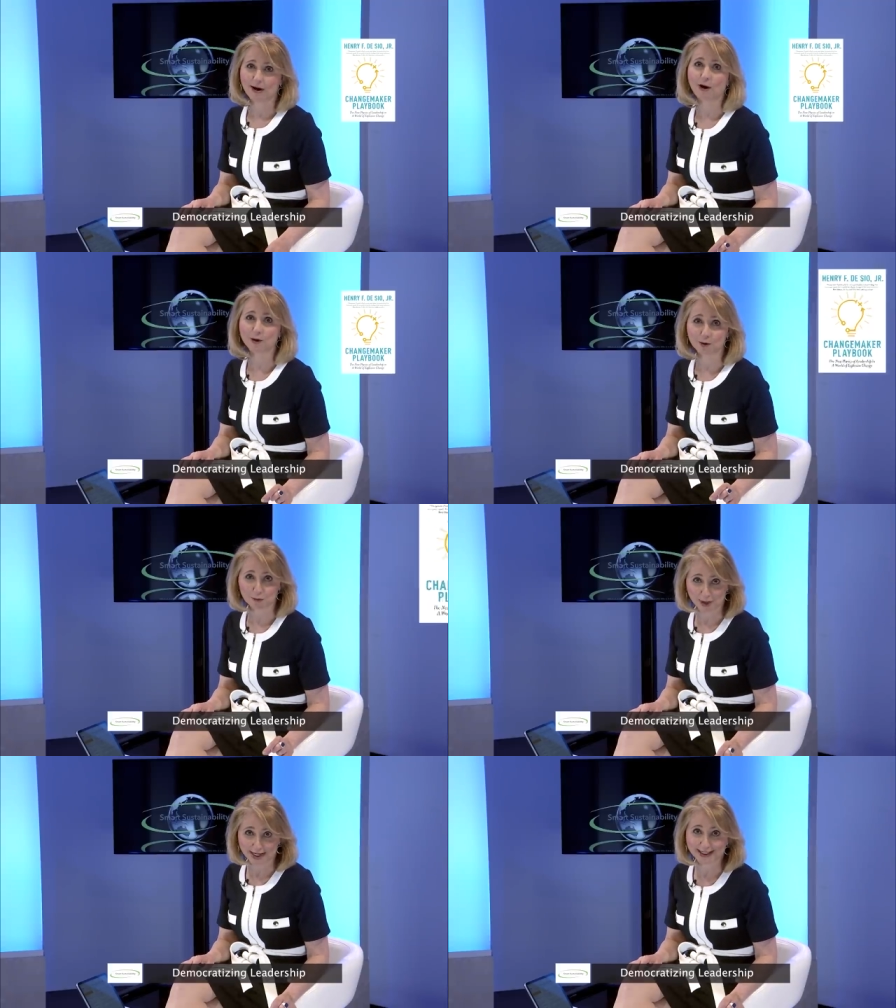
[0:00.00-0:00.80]
Are you
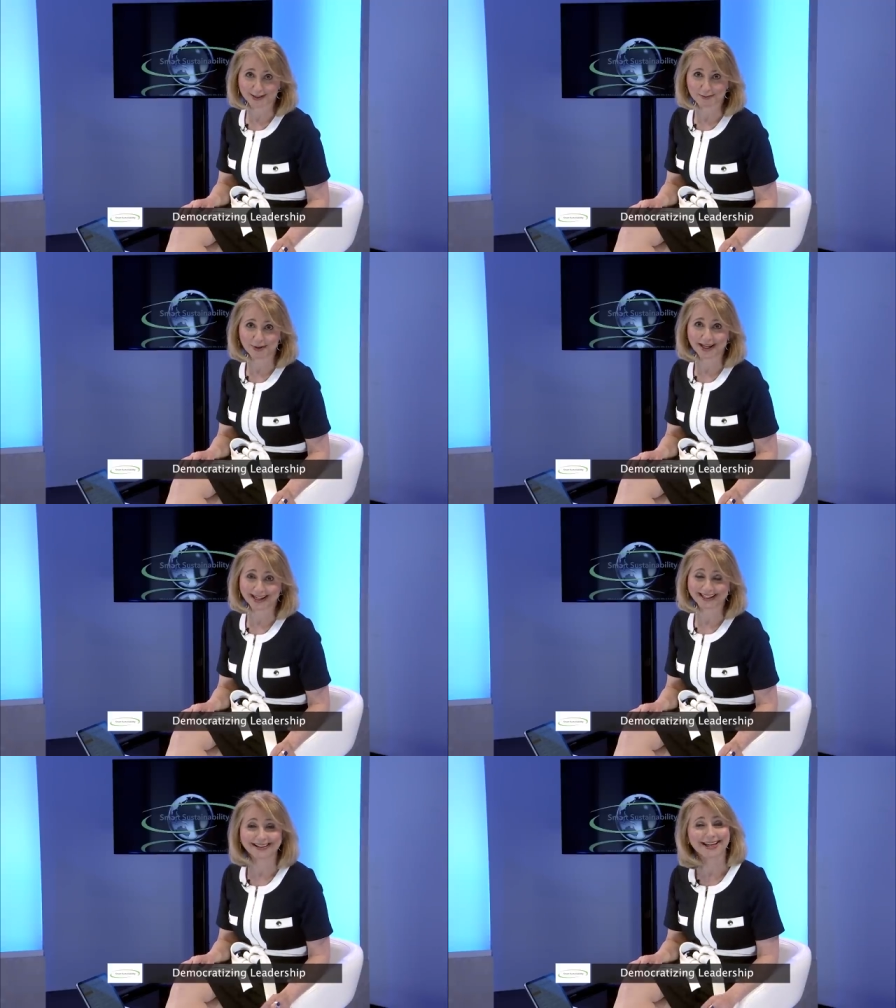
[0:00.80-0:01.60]
ready to
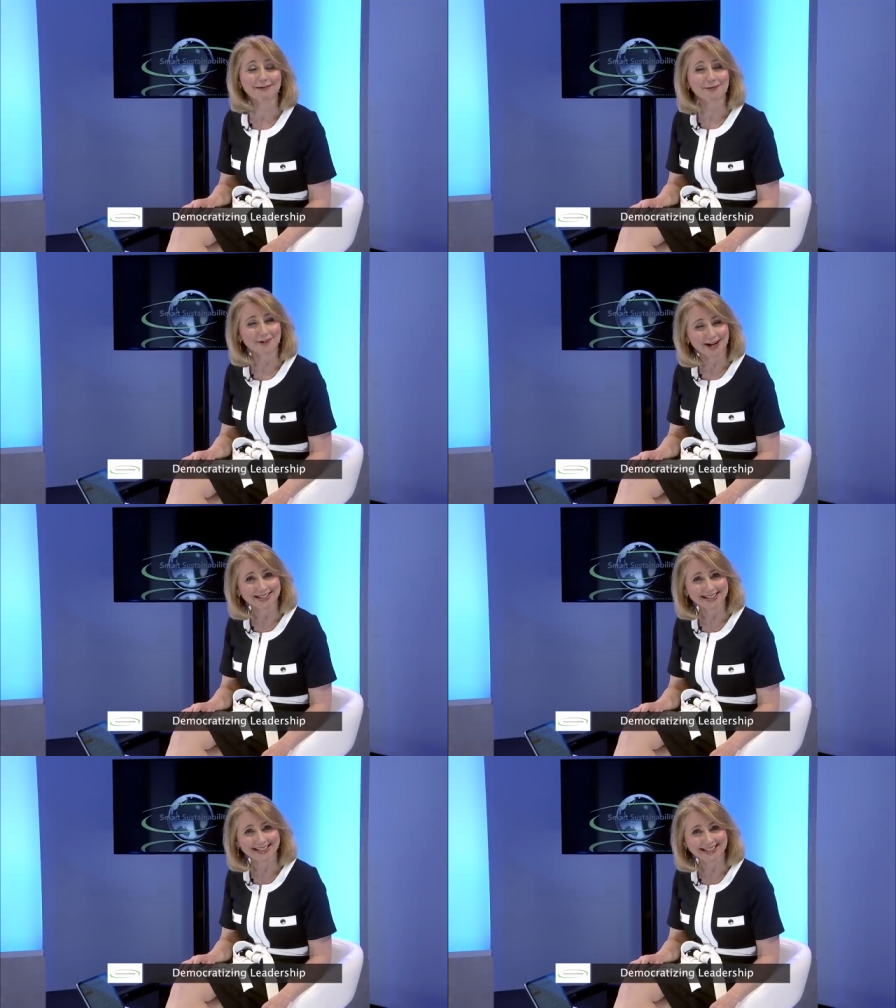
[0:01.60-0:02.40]
play in the game of
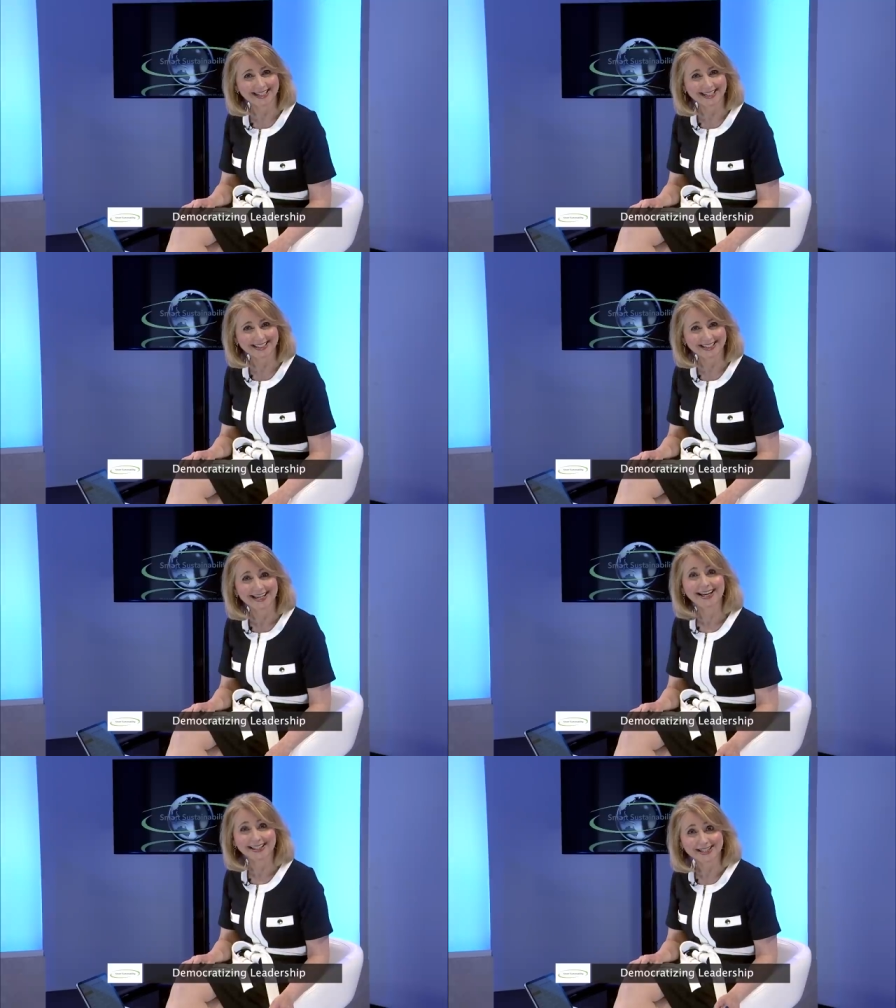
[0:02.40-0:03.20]
constant change?
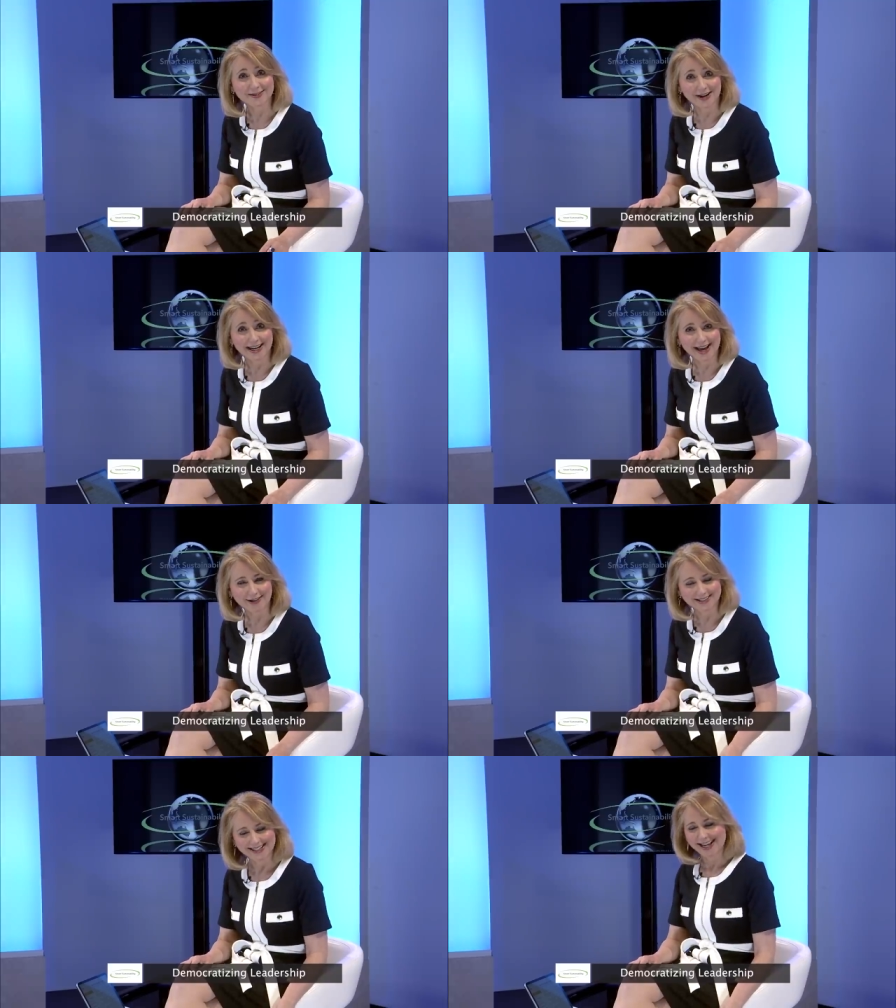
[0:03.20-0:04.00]
Let's find
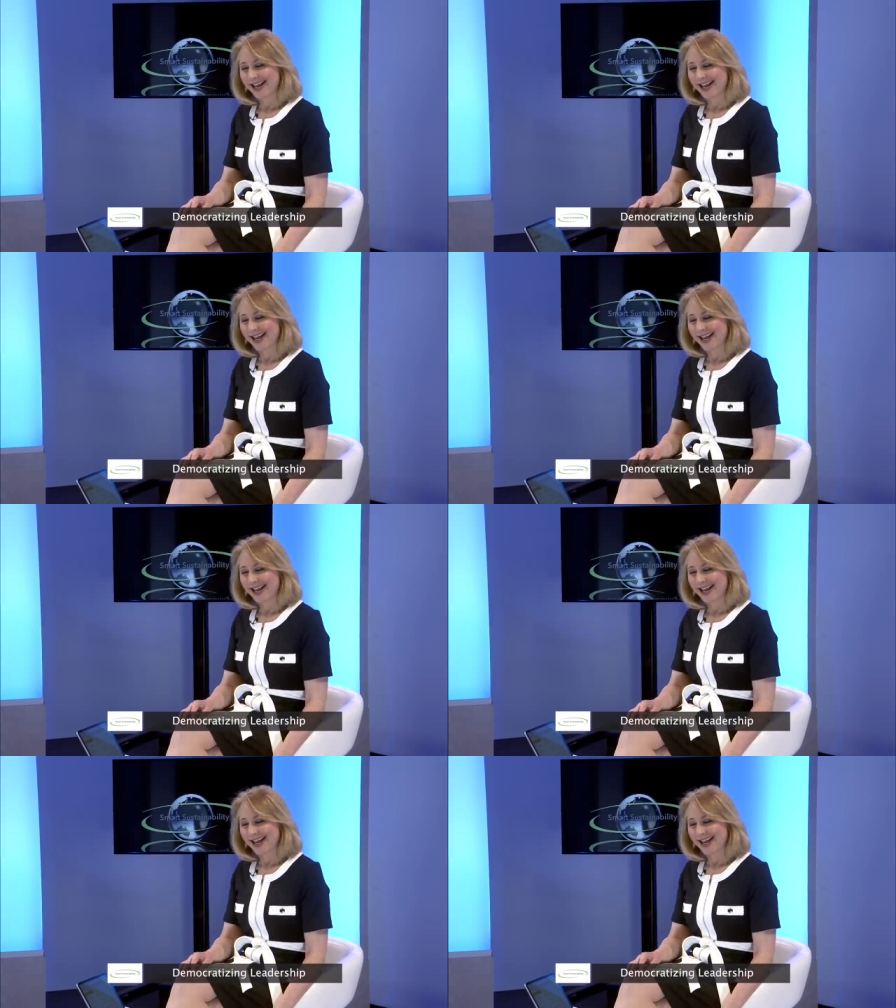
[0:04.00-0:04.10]
out.